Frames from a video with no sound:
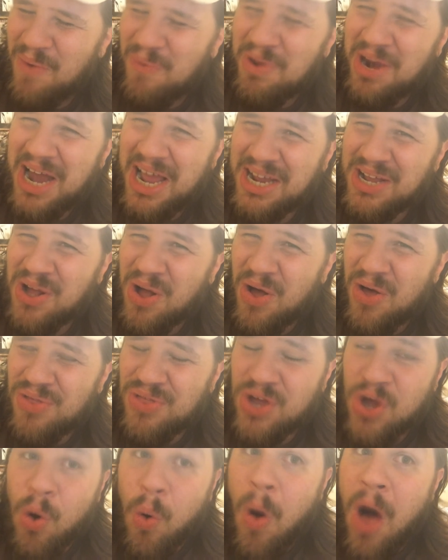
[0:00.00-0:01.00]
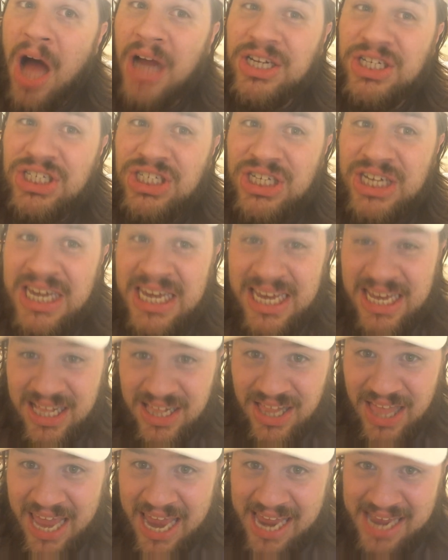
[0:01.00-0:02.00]
what I call the Quan Chi
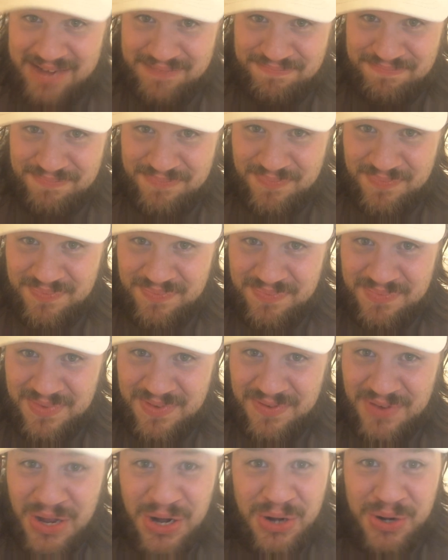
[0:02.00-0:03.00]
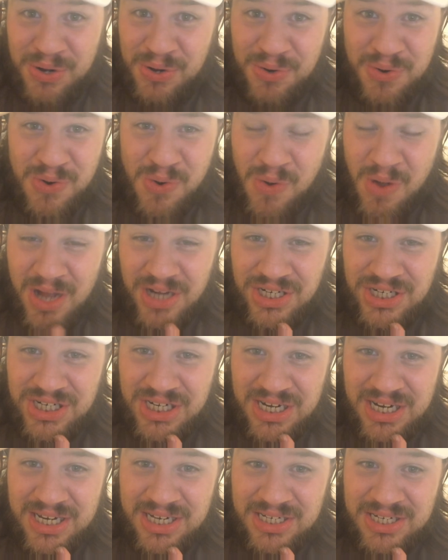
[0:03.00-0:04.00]
clan. If y'all don't know who Quan
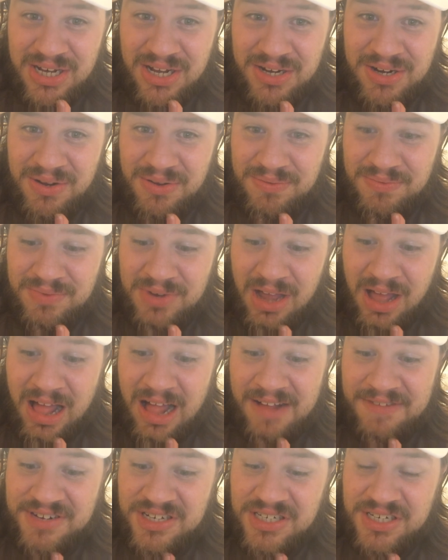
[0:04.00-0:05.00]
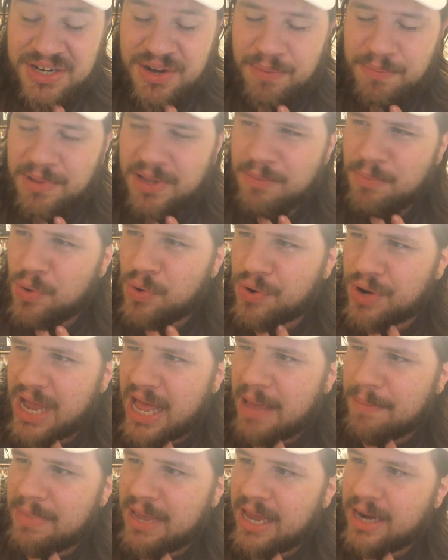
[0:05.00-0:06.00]
Chi is, y'all obviously don't play Mortal
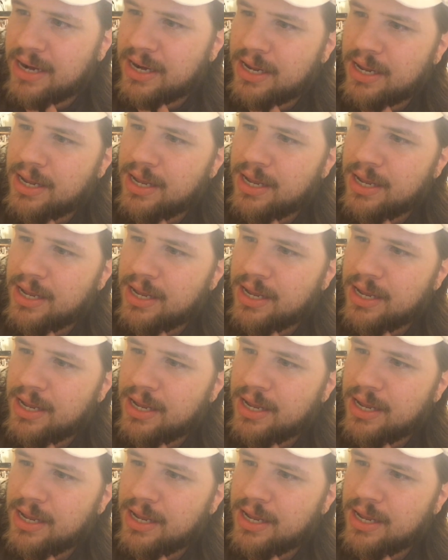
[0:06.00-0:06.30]
Kombat.